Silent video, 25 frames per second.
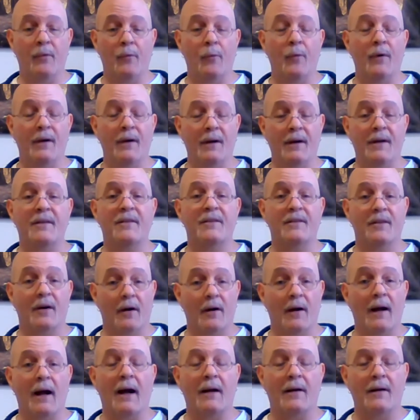We need to
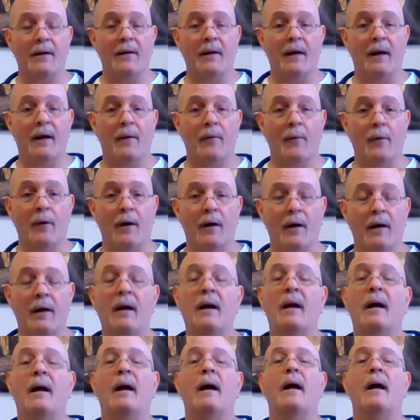start acting that way.
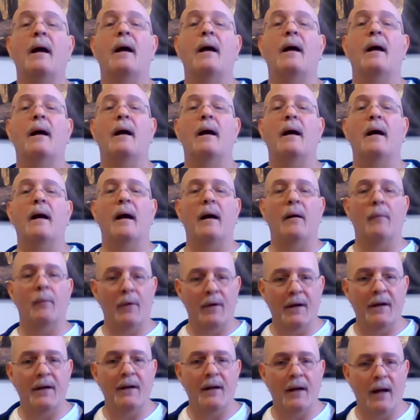And we
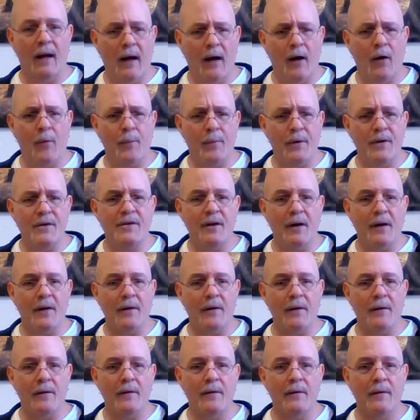need to help each
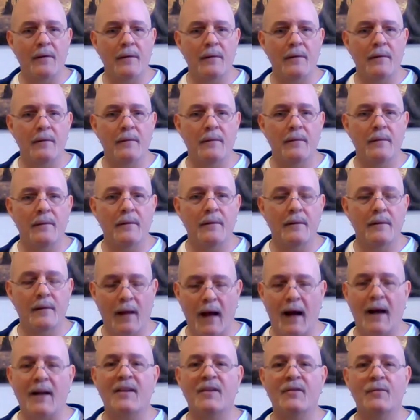other.
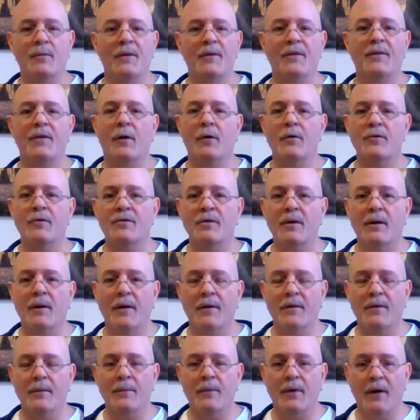That's what
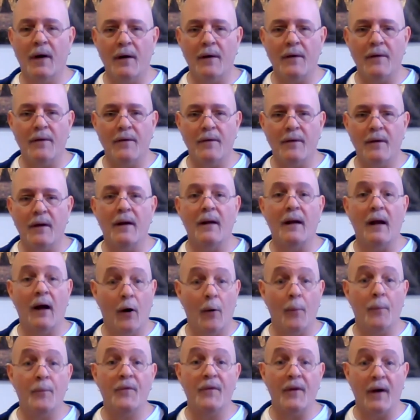socialism does. It
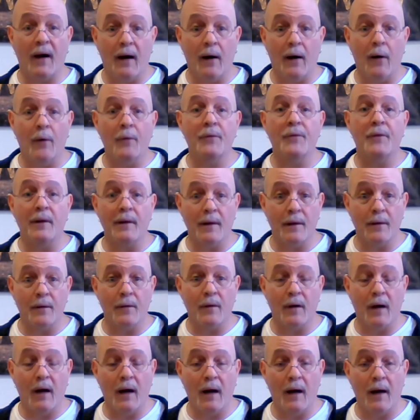helps out the little
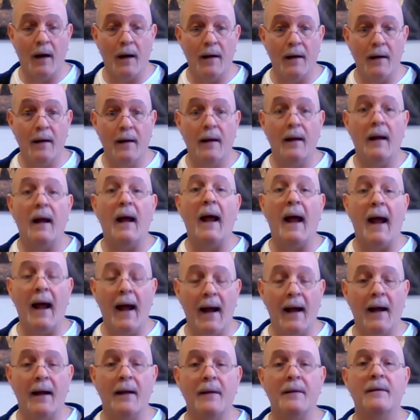guy
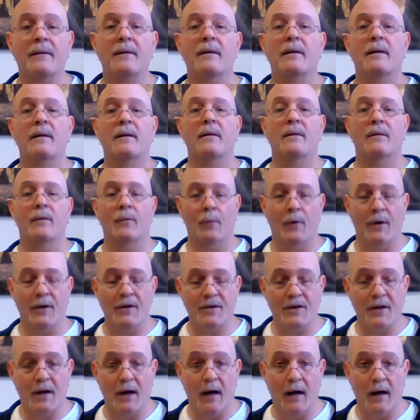and the
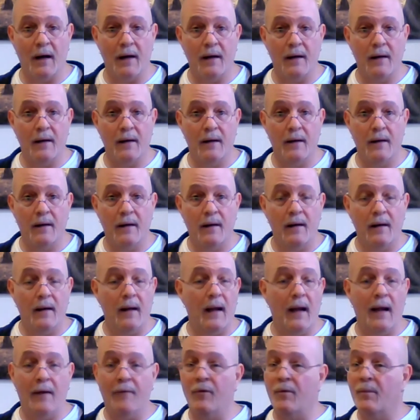rich guy.
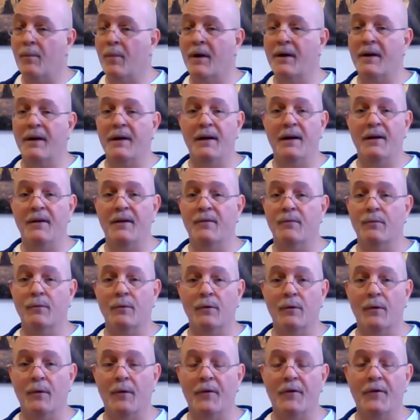Everybody needs
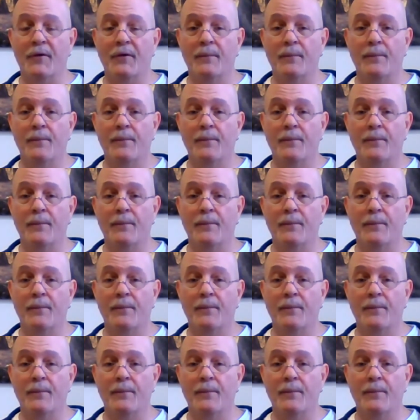rules.